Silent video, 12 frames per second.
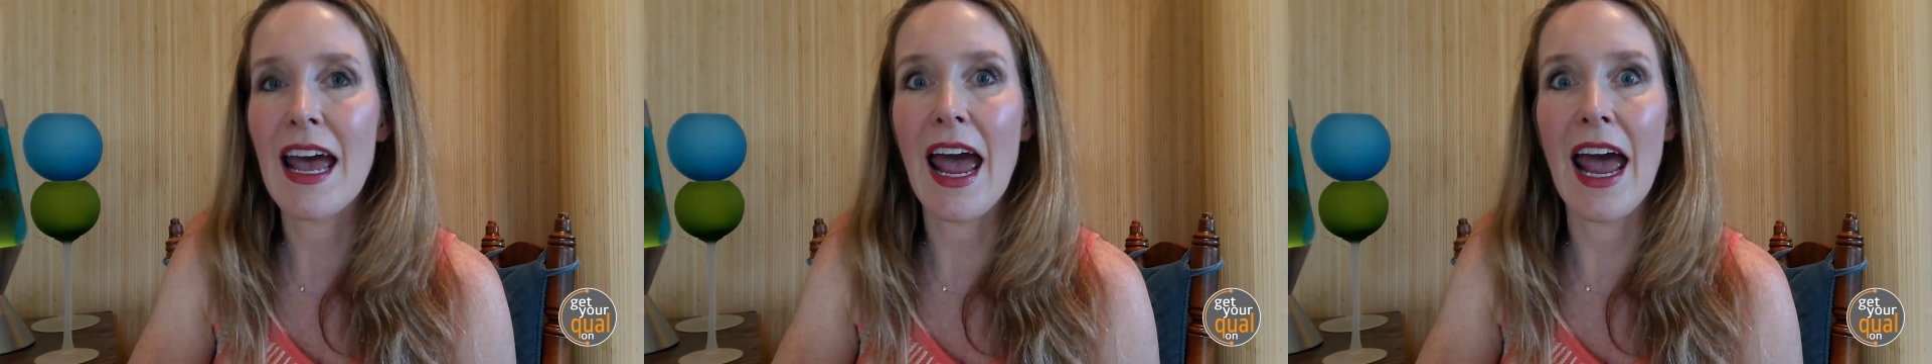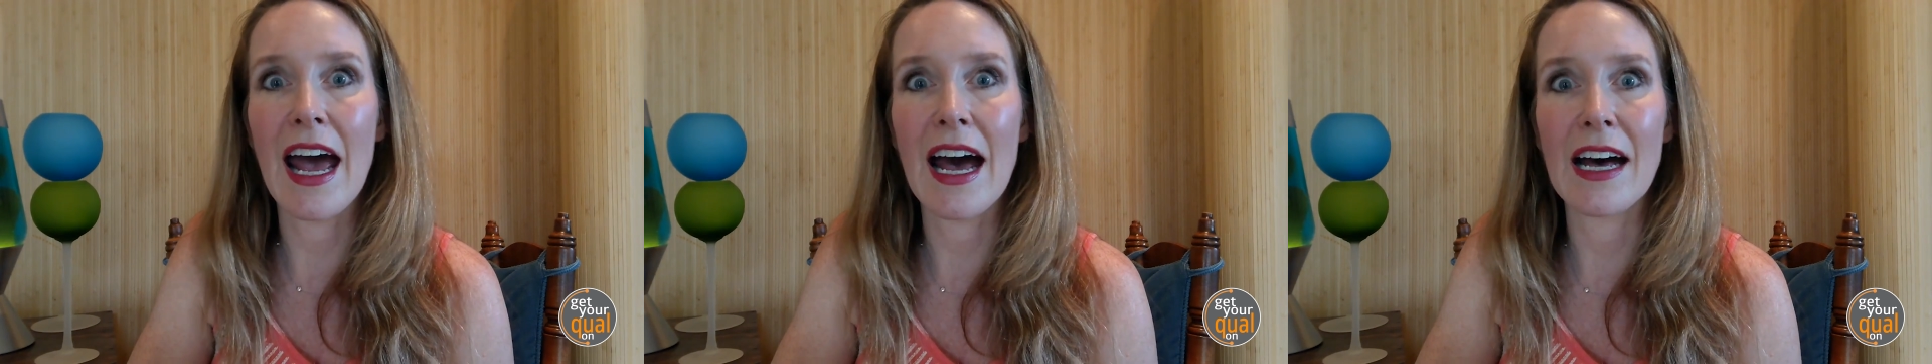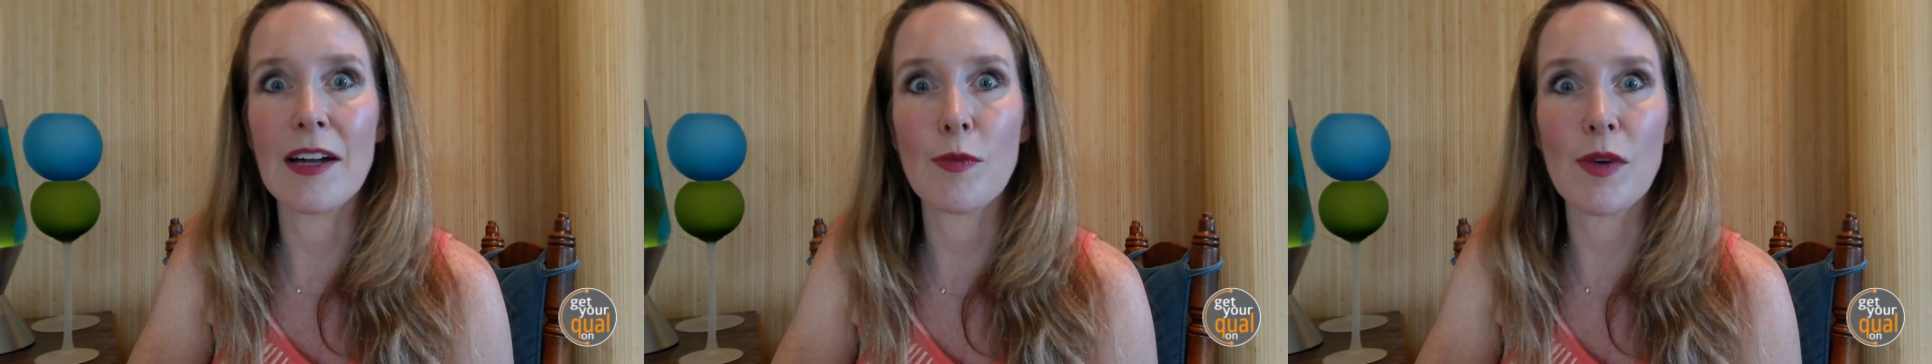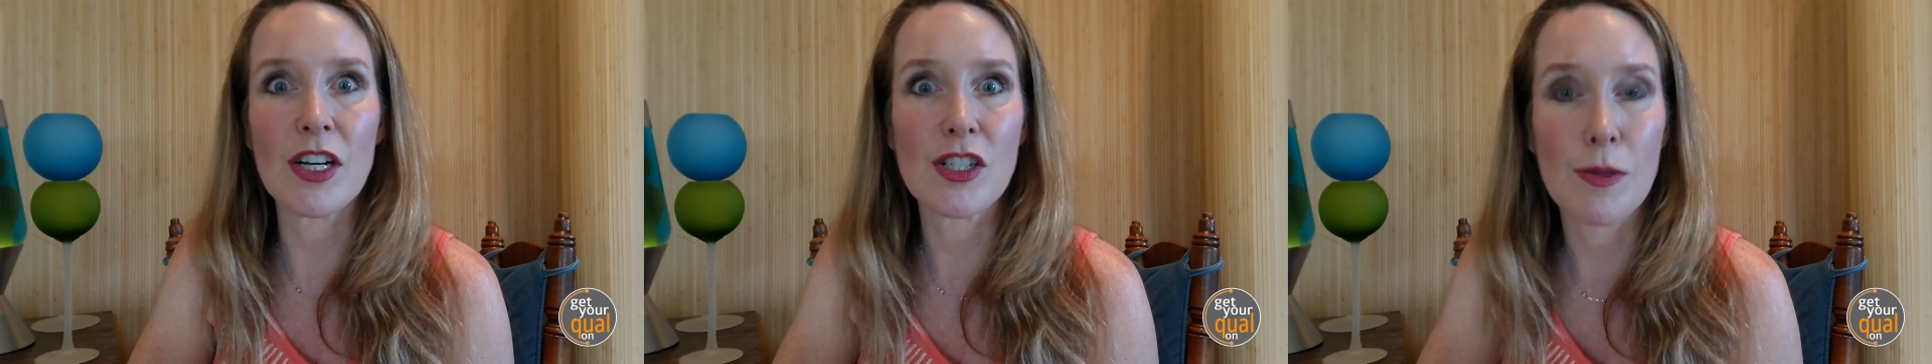and
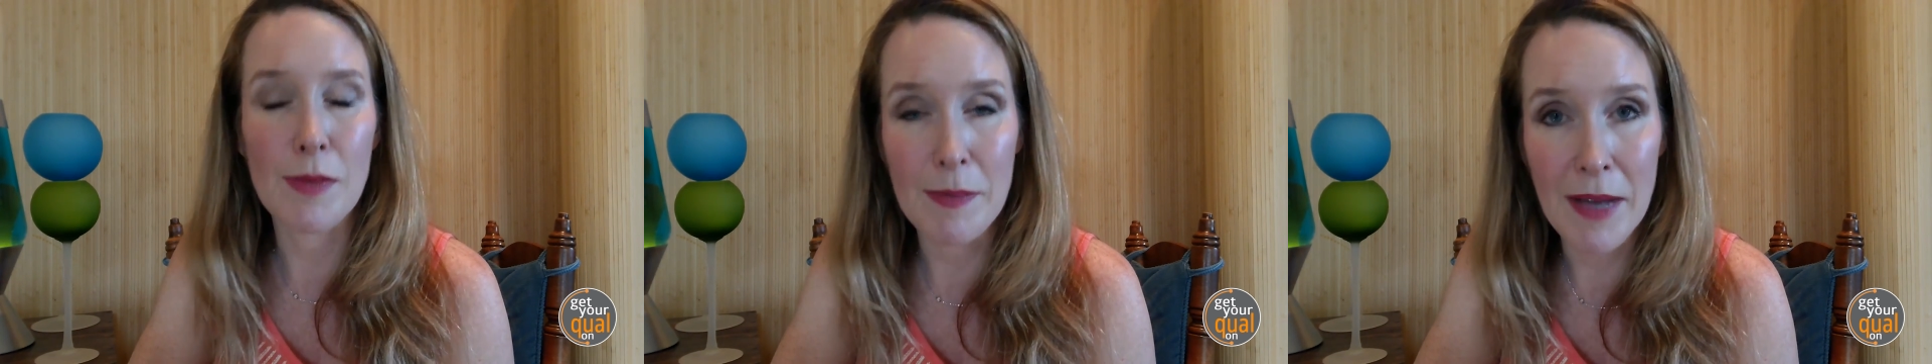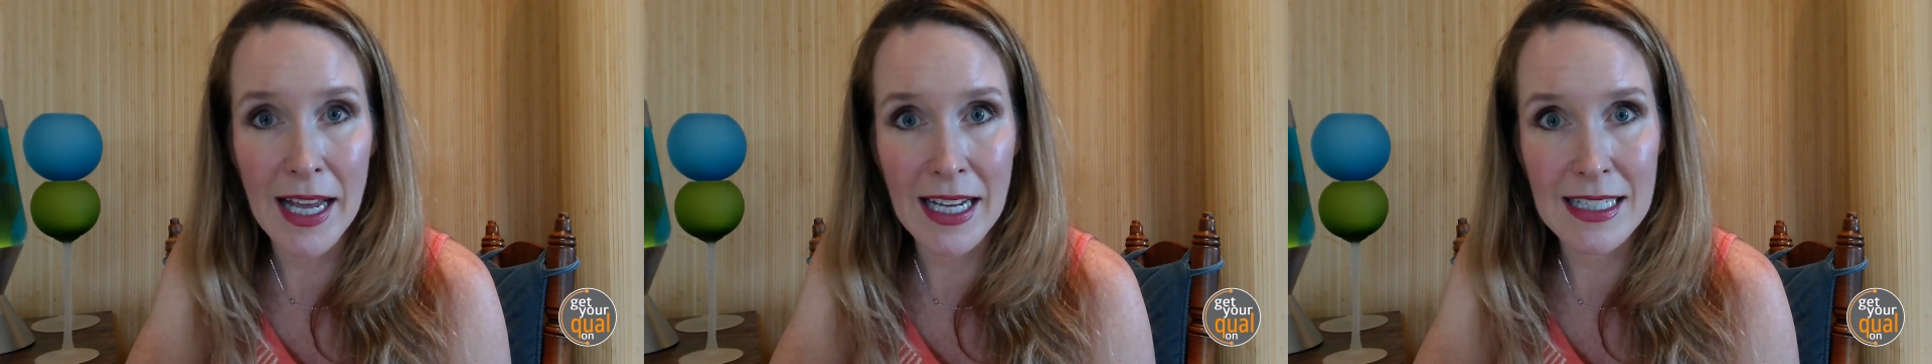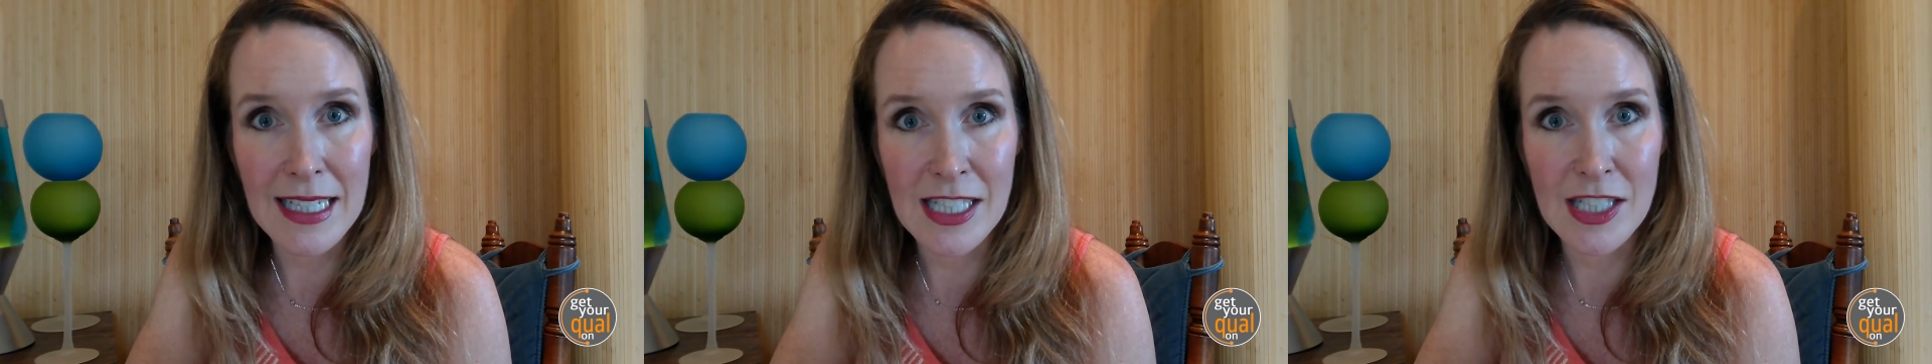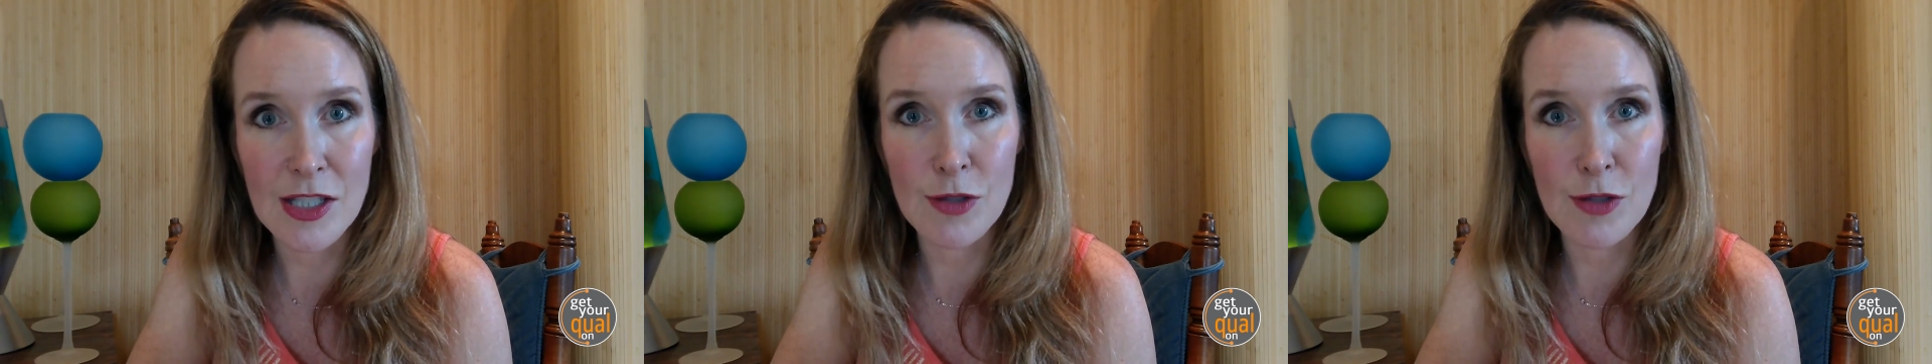what I should be paying attention